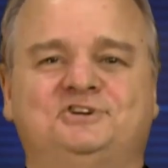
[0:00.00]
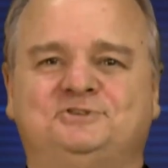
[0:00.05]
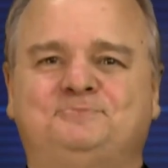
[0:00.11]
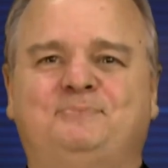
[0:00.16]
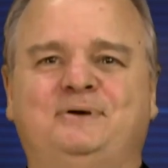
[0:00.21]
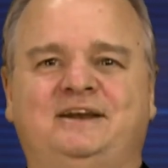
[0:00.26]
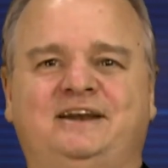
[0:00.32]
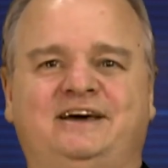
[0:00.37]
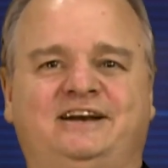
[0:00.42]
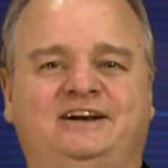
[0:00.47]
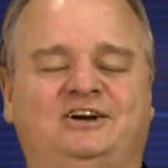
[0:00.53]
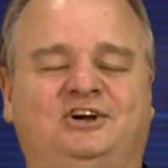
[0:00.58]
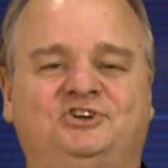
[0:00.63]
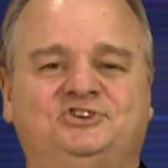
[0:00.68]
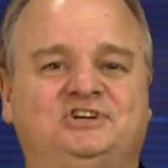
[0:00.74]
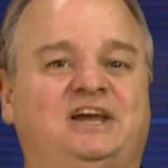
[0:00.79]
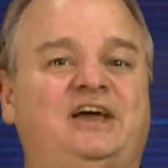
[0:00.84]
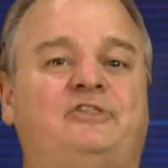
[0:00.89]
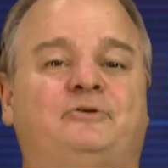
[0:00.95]
spin on it
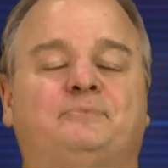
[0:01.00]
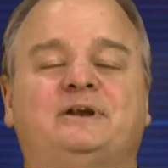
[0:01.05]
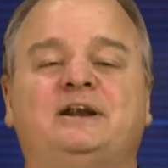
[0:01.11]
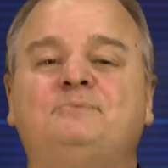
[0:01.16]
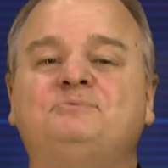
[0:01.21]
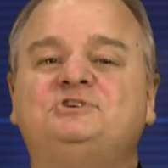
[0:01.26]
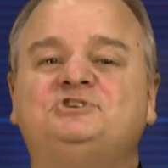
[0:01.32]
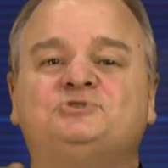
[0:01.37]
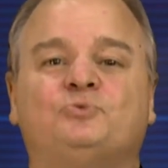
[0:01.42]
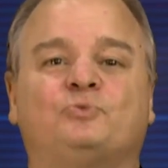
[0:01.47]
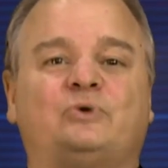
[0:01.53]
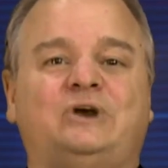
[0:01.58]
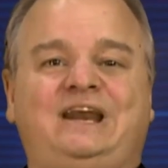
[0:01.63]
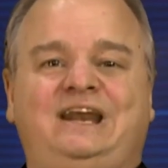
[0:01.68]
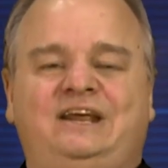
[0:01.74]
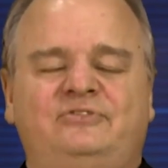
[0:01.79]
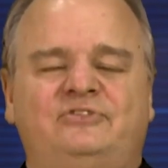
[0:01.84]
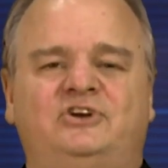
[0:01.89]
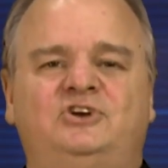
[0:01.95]
altogether, but I'm just
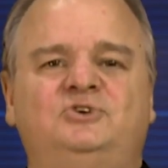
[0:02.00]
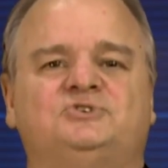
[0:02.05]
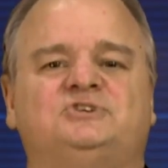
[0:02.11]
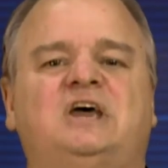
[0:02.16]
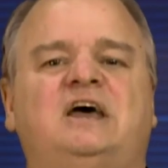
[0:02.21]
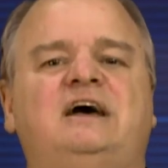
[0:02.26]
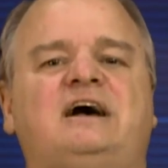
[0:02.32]
reading the news.